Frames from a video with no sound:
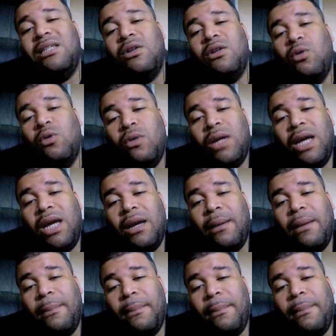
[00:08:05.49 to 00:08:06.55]
a cool game.
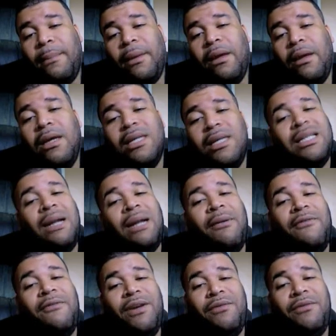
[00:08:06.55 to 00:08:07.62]
It's not my
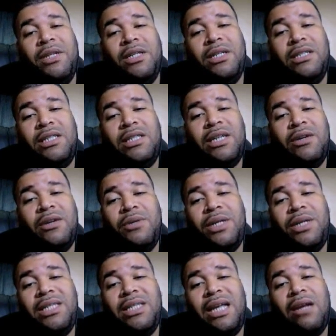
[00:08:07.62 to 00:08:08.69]
favorite in the
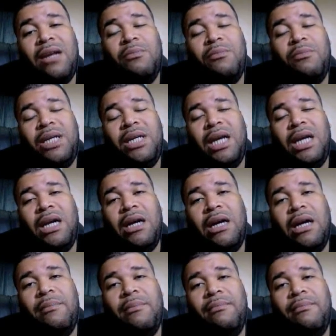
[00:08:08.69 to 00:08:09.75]
series. That'll be
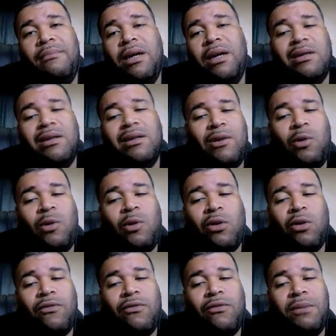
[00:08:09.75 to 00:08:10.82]
um, a
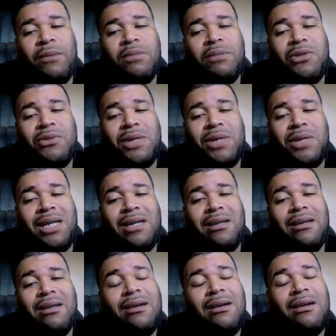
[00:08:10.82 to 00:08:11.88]
quarter flip
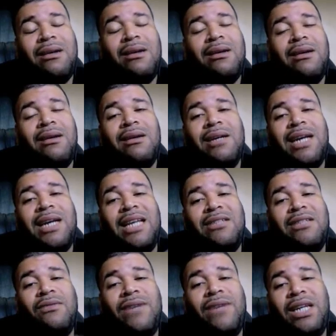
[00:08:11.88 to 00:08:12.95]
between
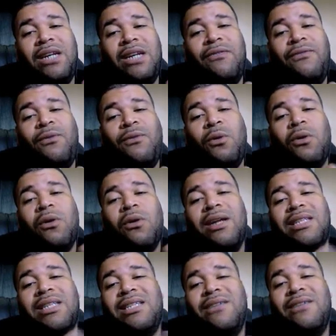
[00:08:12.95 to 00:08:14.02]
Castlevania 4
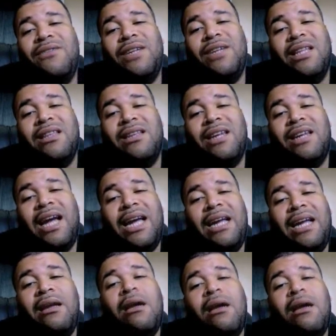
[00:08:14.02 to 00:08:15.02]
and Symphony of the Night.